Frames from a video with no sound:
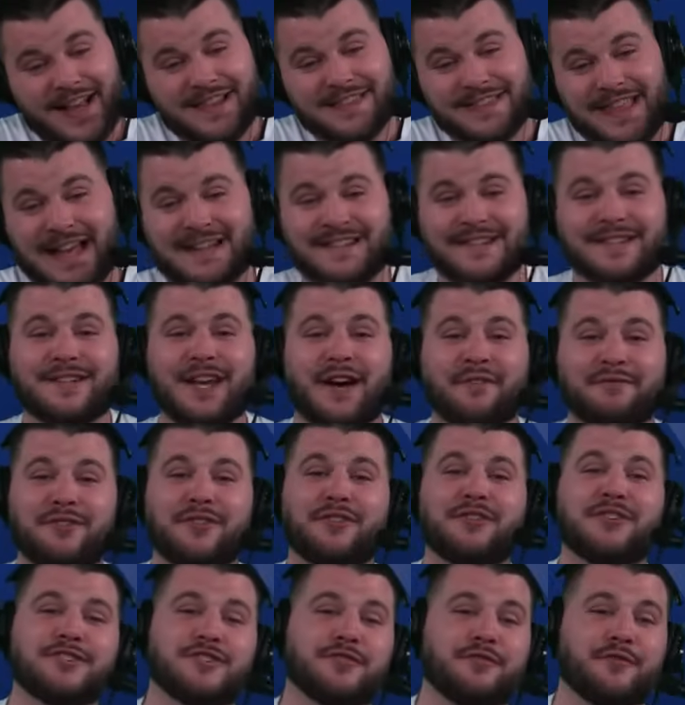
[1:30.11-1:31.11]
That's a tough
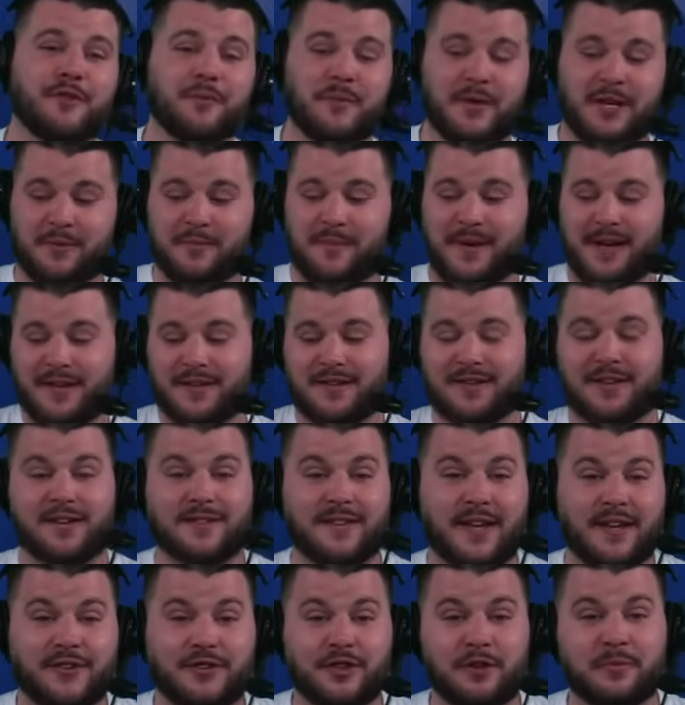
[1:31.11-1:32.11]
decision for me to make because
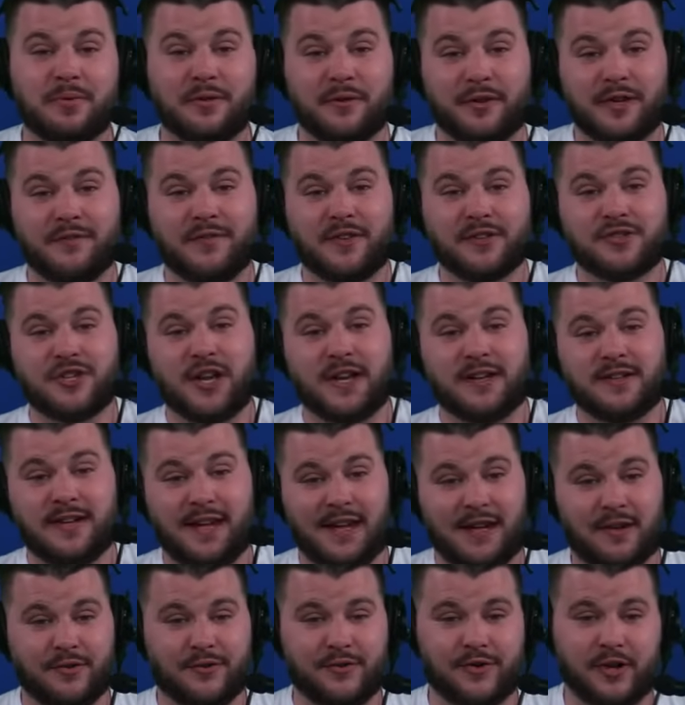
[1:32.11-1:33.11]
I do believe that Jane
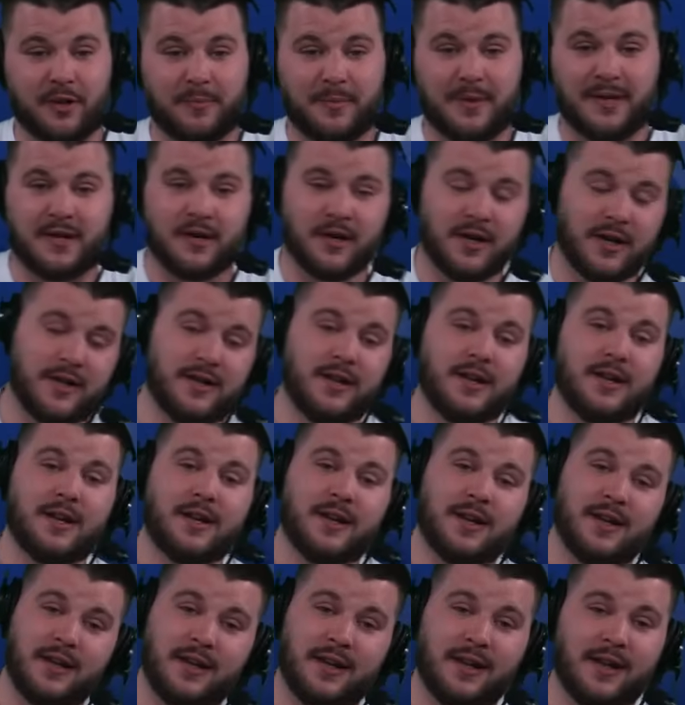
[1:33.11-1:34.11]
Daniels is going to be good,
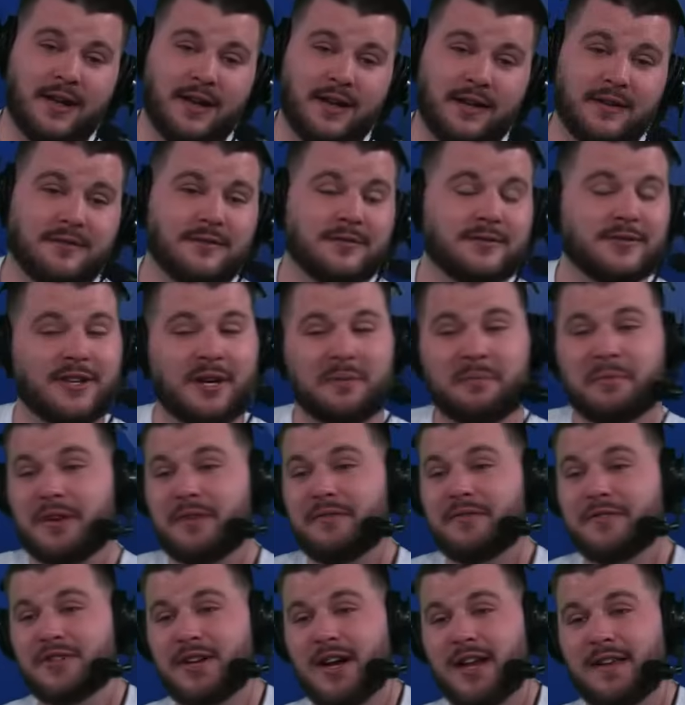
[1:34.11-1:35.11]
and I
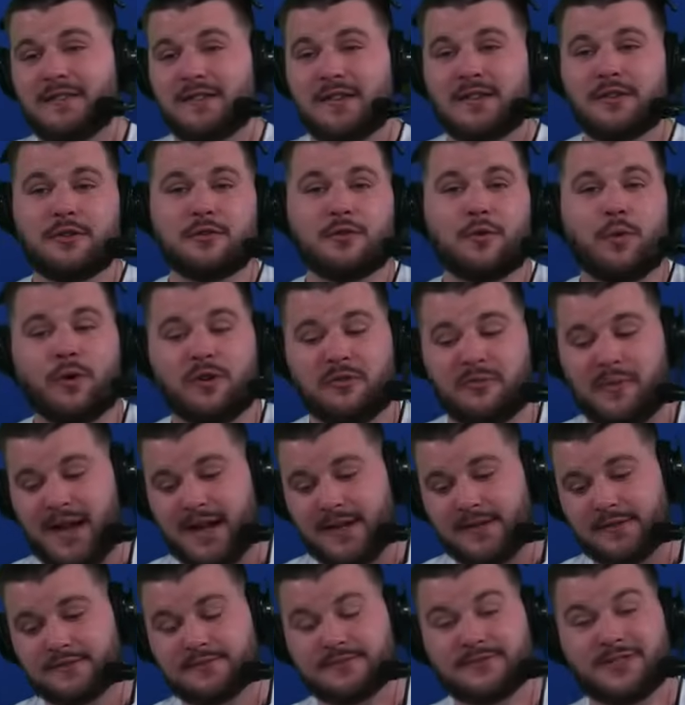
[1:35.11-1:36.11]
believe the Giants need a new quarterback.
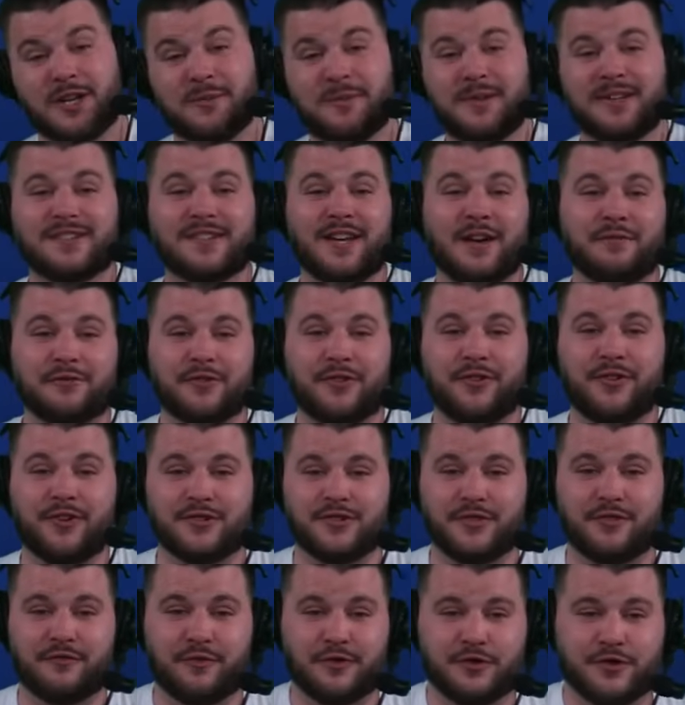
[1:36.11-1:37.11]
It'll be a tough
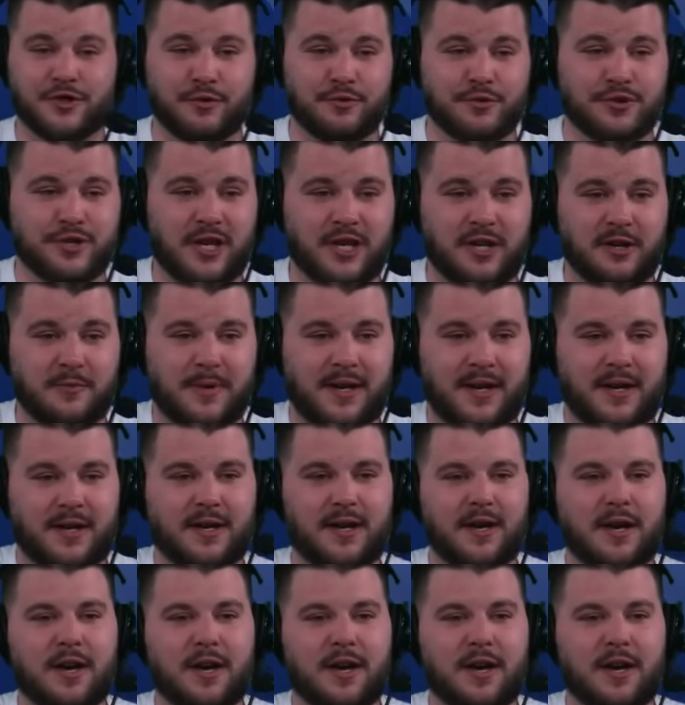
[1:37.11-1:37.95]
decision for Joe Schoen to make.